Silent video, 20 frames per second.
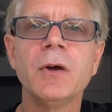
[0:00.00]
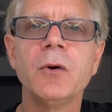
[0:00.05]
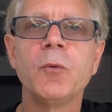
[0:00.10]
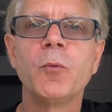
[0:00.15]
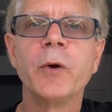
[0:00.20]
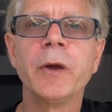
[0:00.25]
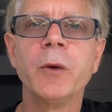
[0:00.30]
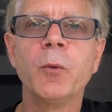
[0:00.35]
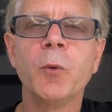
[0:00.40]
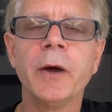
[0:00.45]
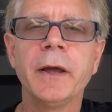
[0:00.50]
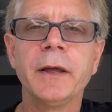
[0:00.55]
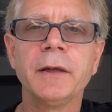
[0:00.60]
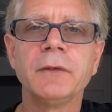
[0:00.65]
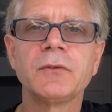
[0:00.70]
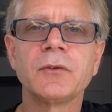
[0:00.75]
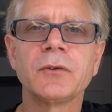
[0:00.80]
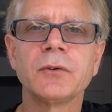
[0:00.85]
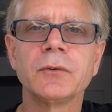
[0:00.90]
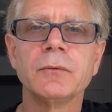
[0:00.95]
We
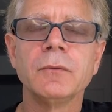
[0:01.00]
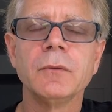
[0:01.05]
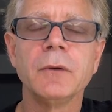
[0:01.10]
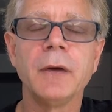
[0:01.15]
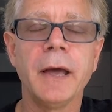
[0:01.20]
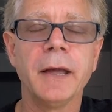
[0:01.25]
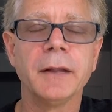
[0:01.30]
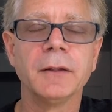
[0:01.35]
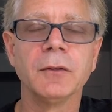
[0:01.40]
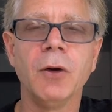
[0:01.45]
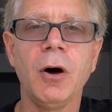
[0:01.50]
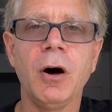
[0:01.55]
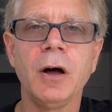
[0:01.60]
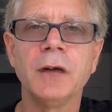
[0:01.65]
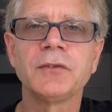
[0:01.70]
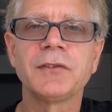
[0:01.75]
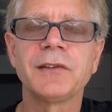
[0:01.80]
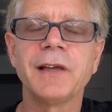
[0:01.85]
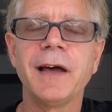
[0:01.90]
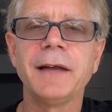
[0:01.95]
went and
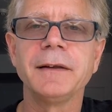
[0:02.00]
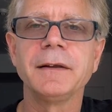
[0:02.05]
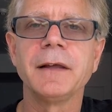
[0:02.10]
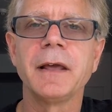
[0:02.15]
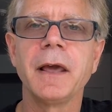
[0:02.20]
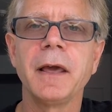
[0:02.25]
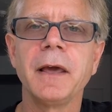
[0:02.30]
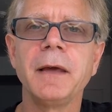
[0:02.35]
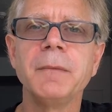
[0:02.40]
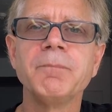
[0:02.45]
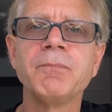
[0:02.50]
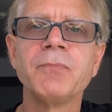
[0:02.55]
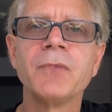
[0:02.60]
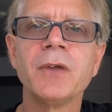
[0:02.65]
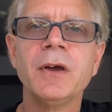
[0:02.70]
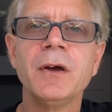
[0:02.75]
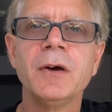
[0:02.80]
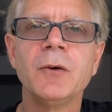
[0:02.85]
lost that game.